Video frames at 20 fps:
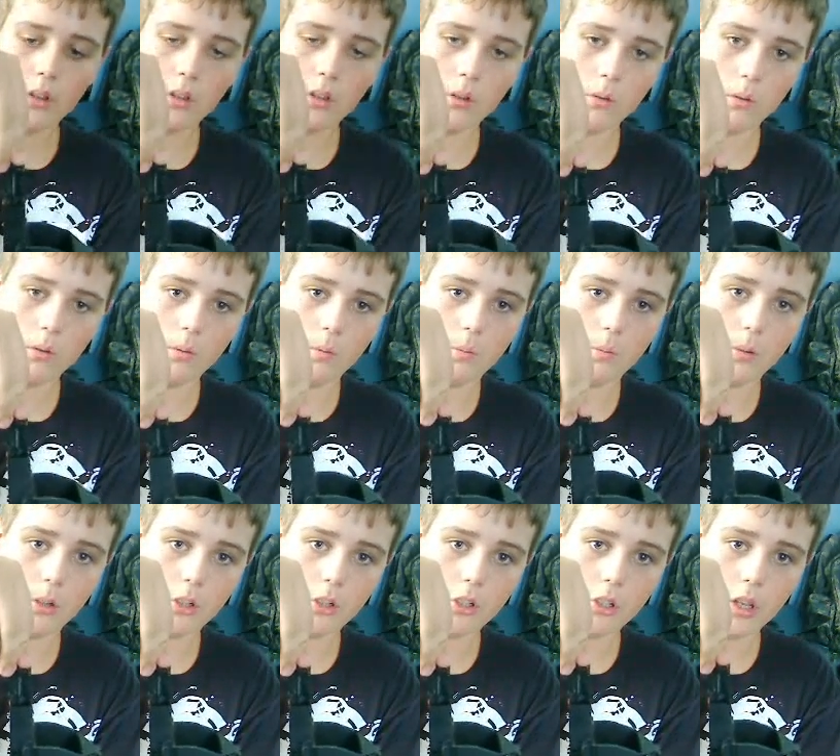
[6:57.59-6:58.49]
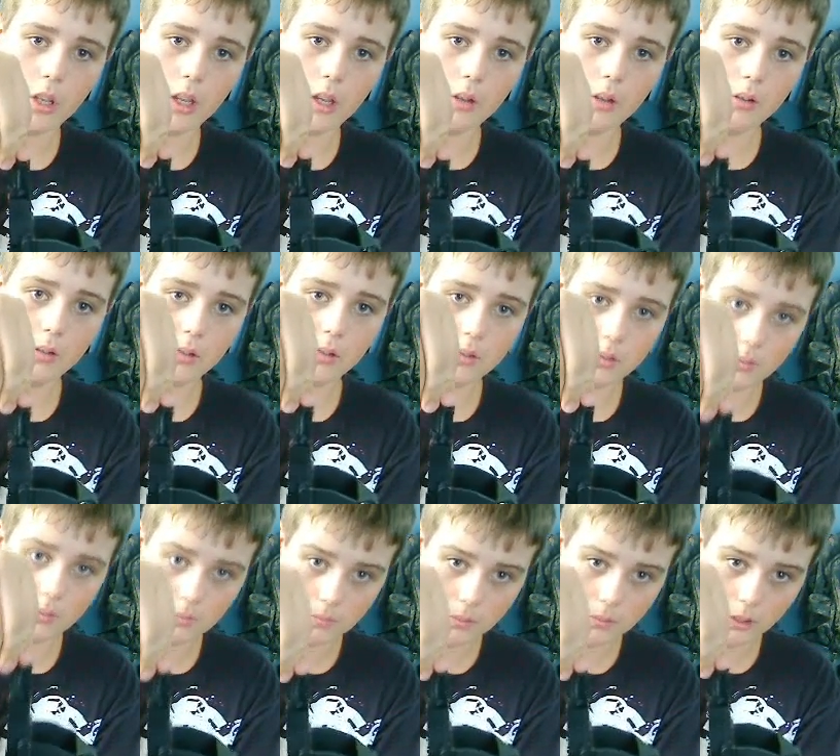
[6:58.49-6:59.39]
you push down,
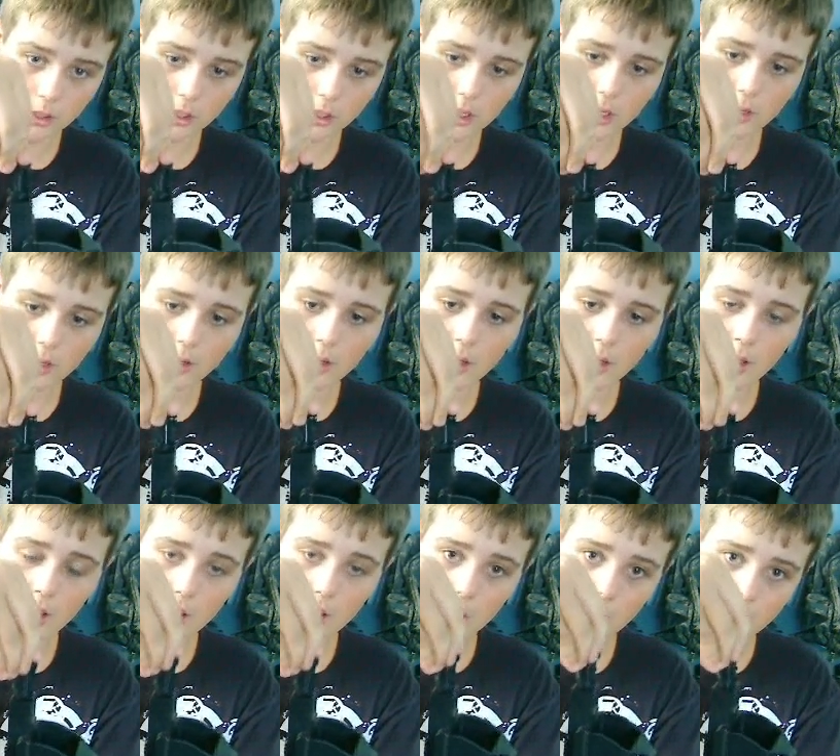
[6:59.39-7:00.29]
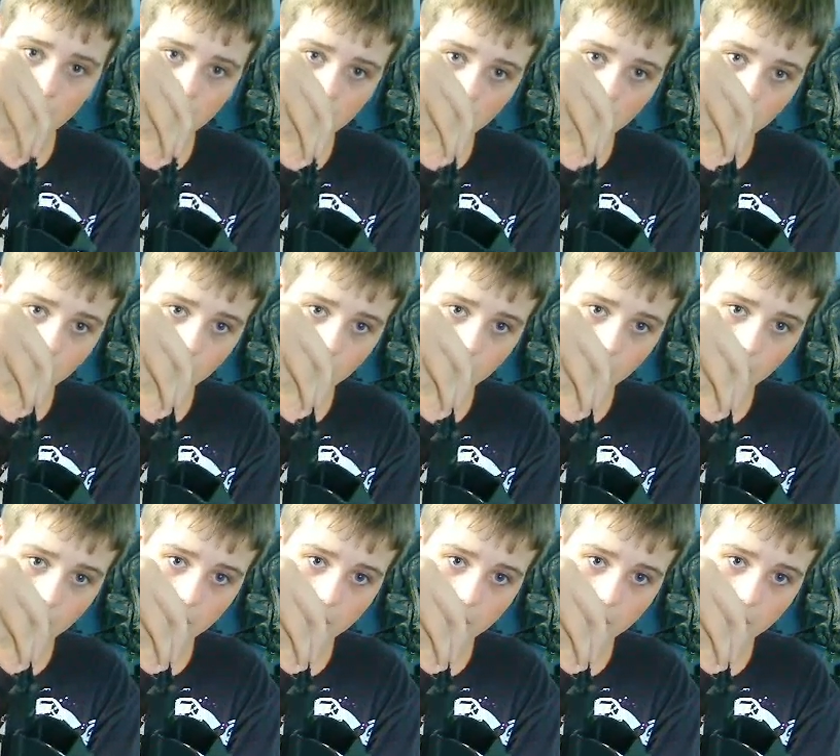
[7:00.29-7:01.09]
and turn